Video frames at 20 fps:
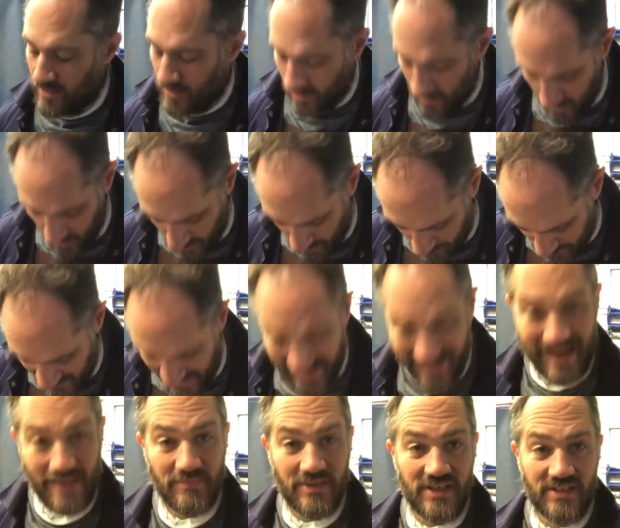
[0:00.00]
And
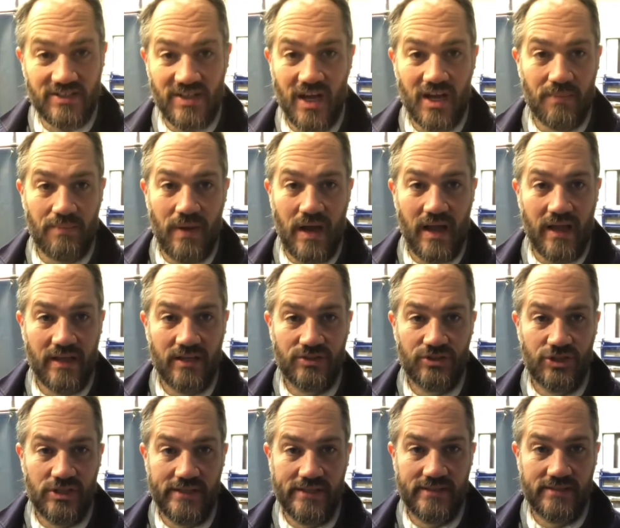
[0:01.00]
I'm going to tuck my
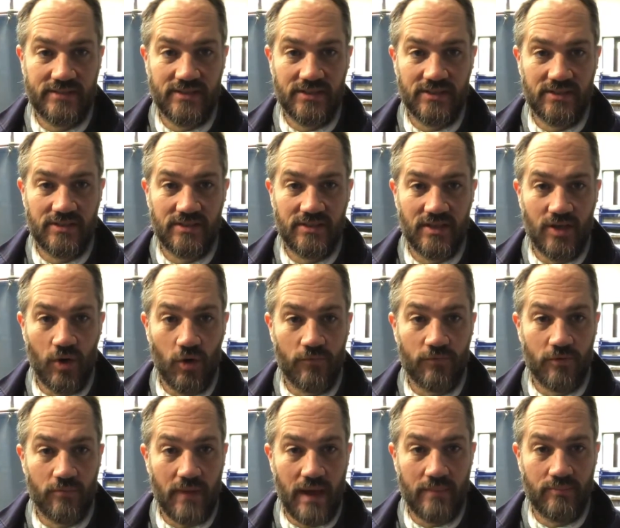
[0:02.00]
jeans in
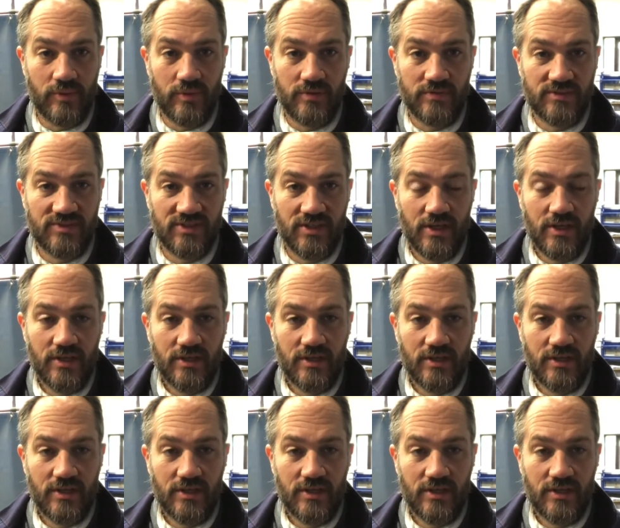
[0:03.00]
over my boots